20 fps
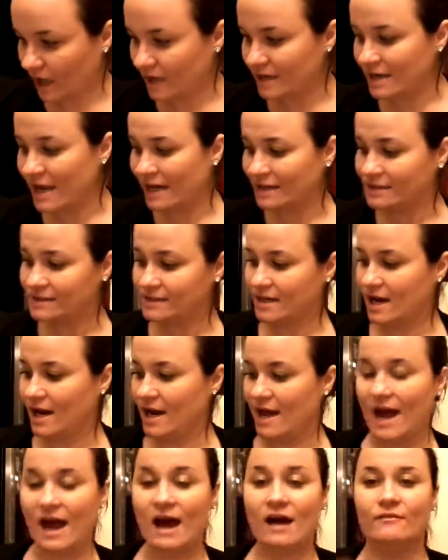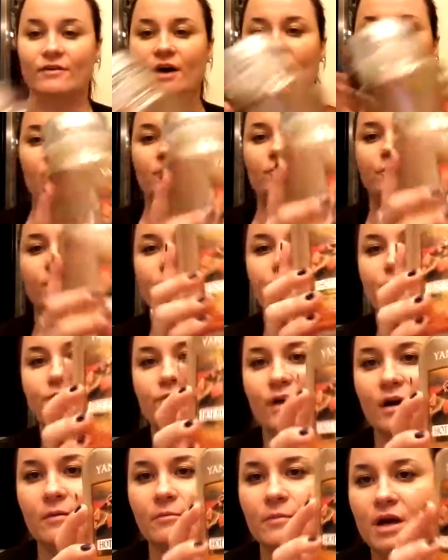Next, I have Hot Buttered
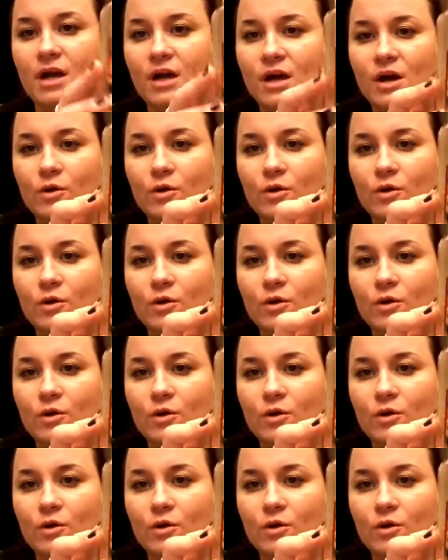Rum,